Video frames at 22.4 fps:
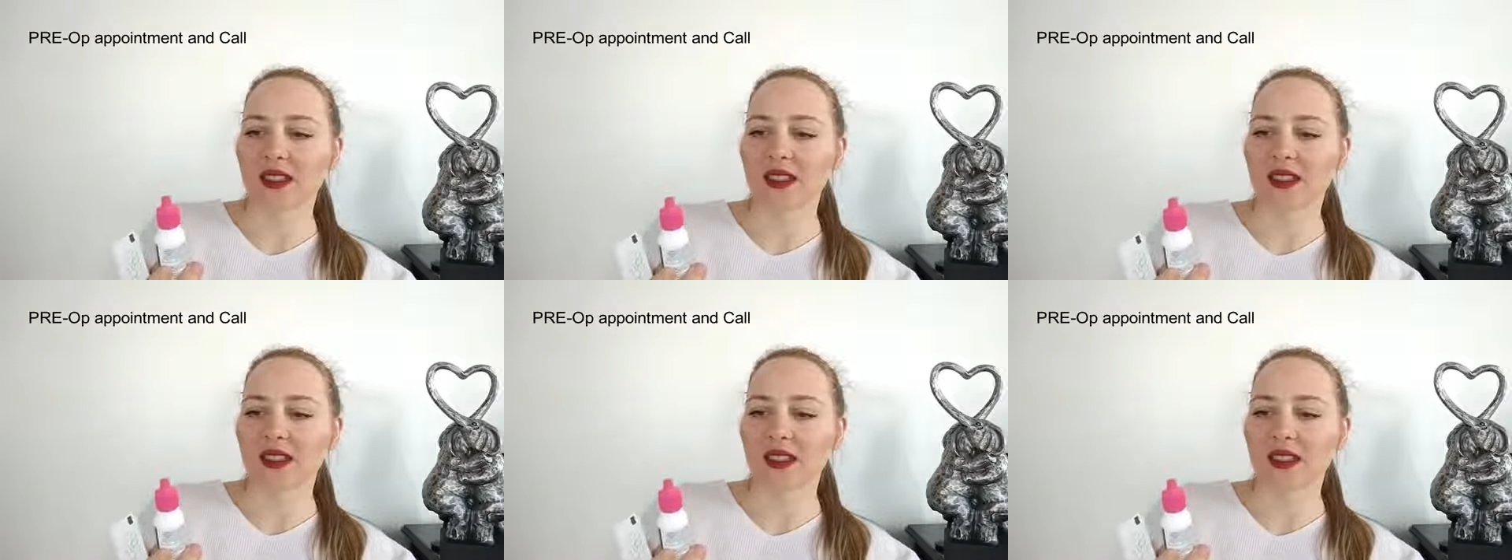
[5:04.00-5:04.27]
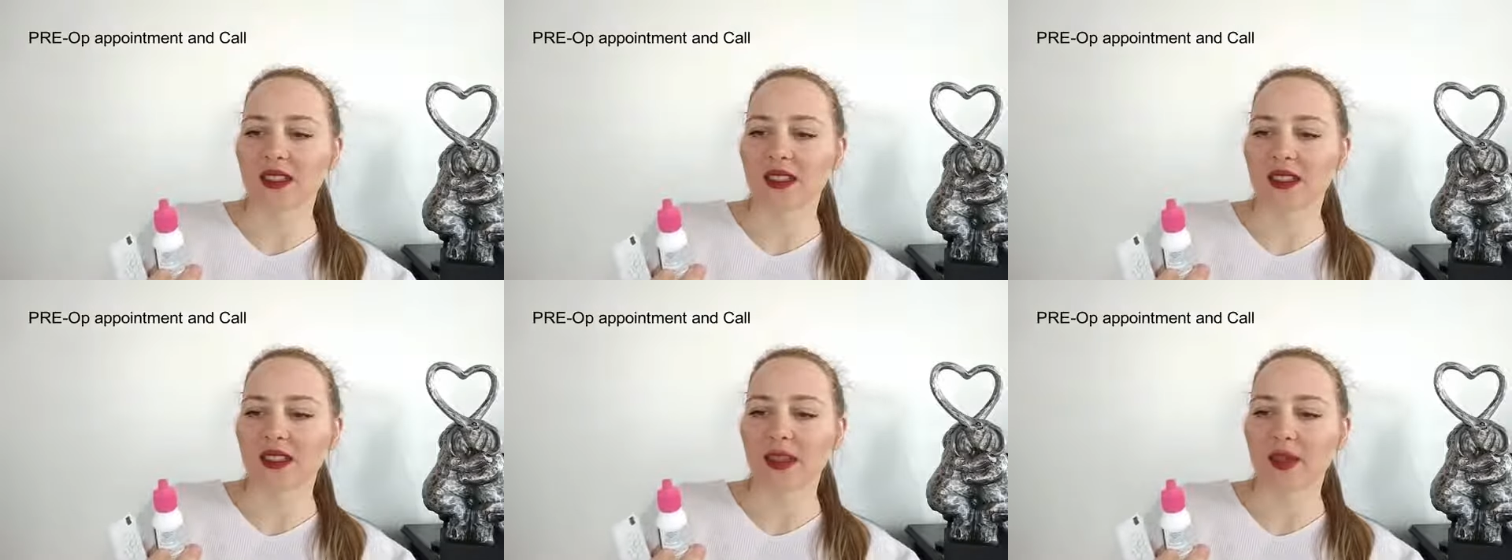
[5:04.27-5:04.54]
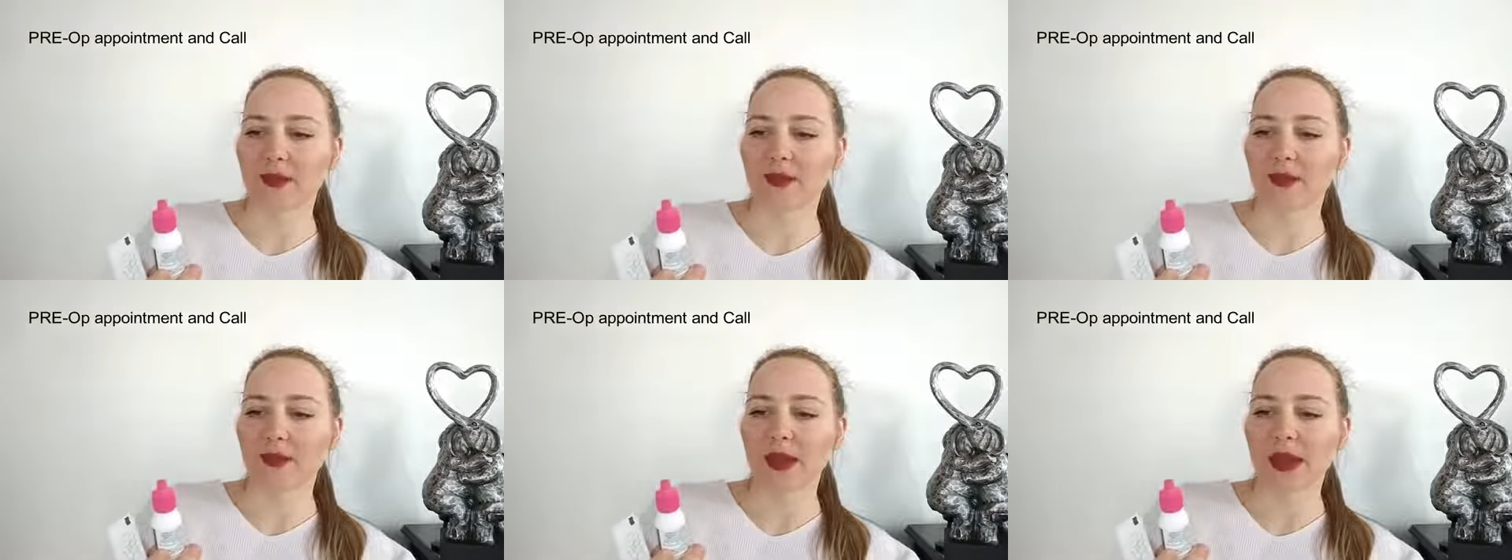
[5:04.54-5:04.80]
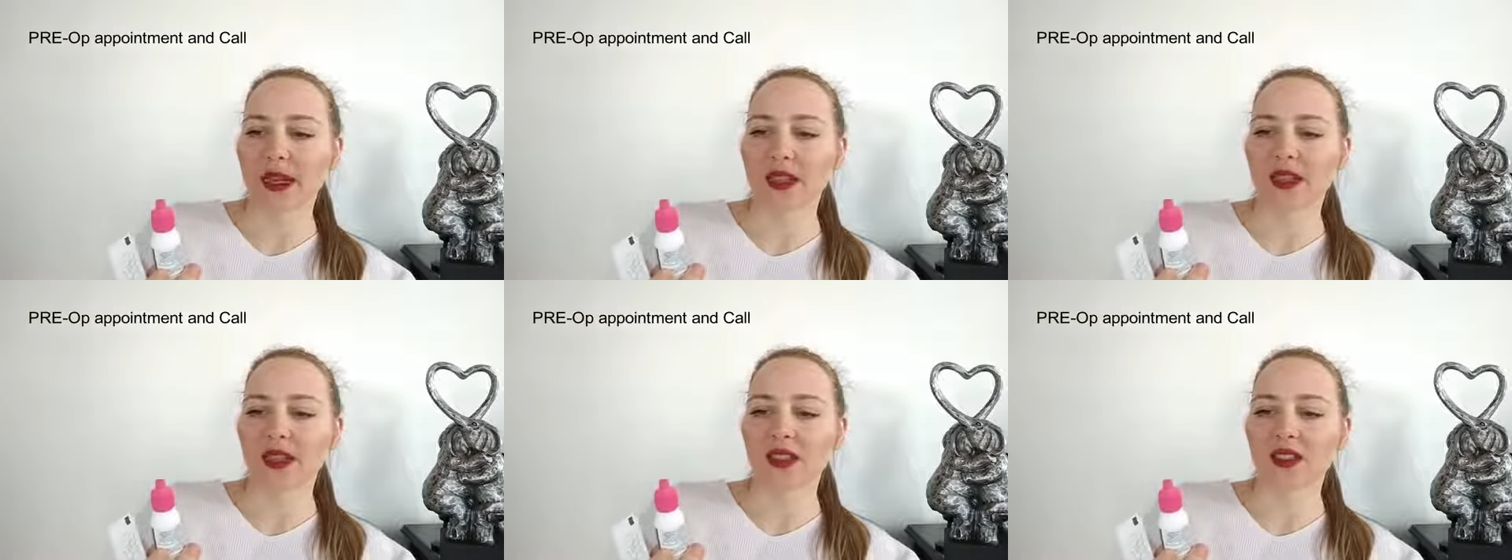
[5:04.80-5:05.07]
This is a
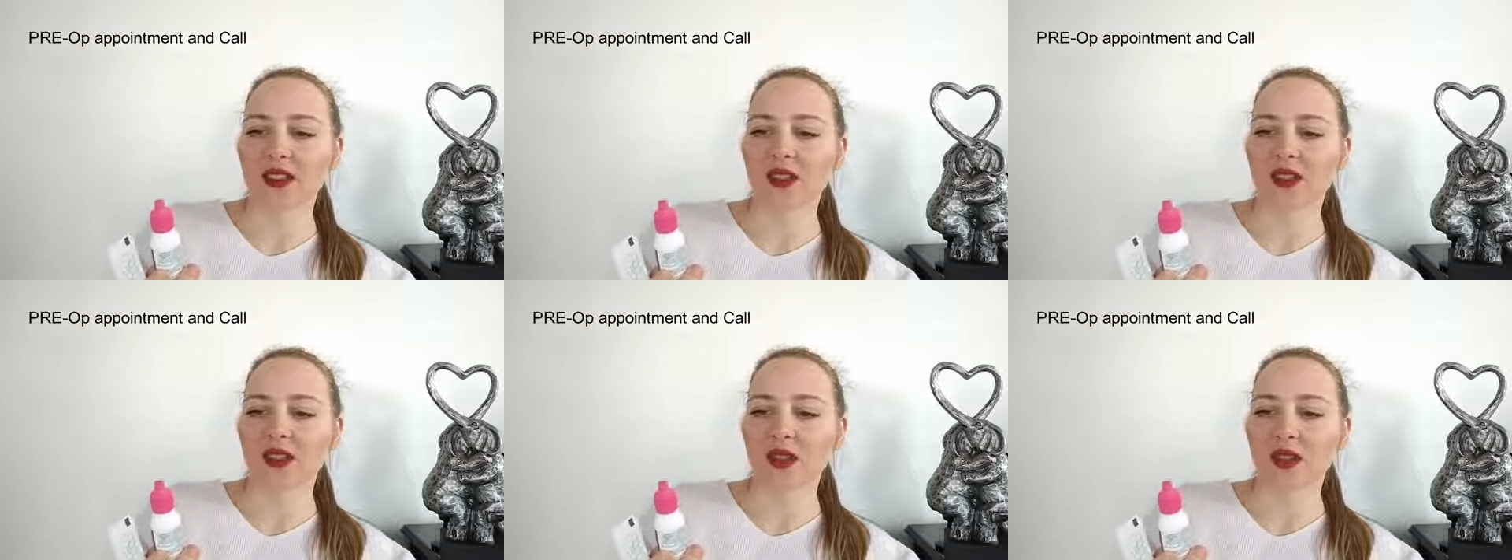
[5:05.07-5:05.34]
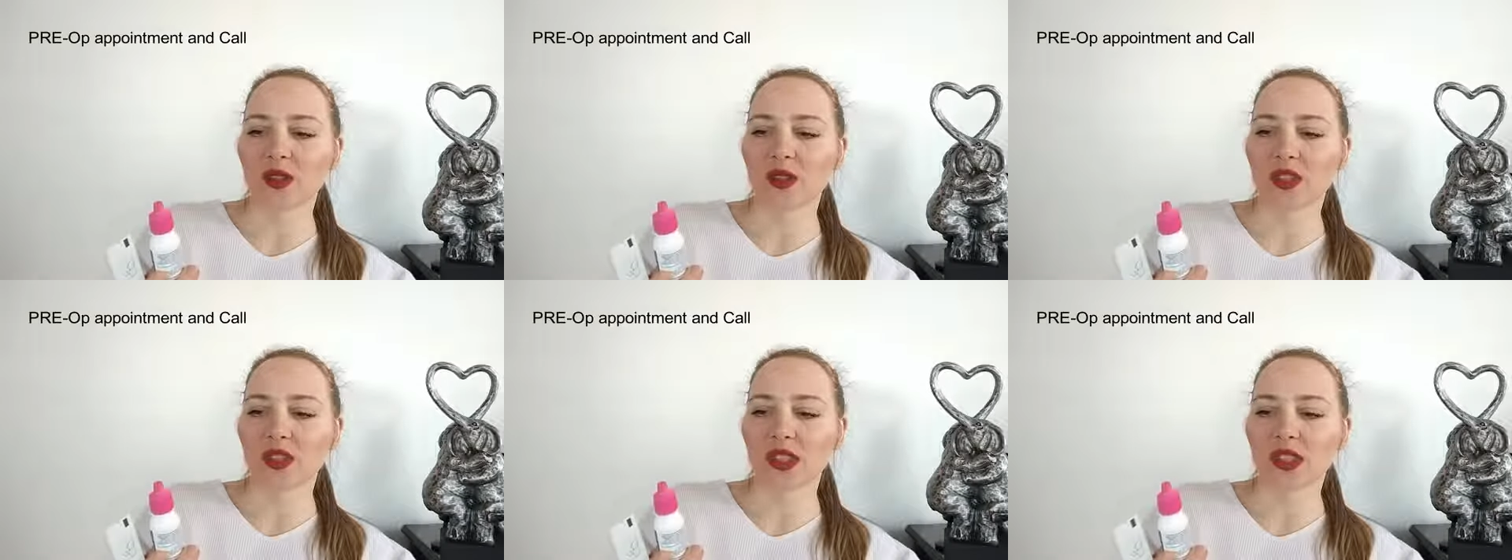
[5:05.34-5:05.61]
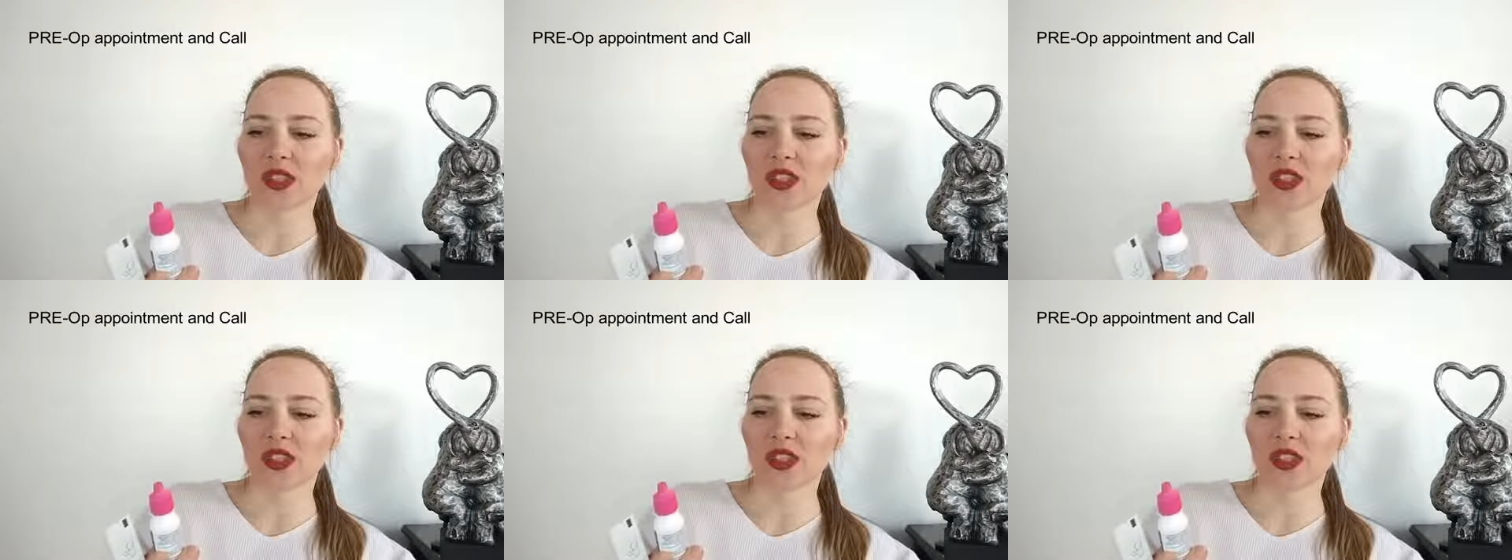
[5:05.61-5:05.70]
prednisone,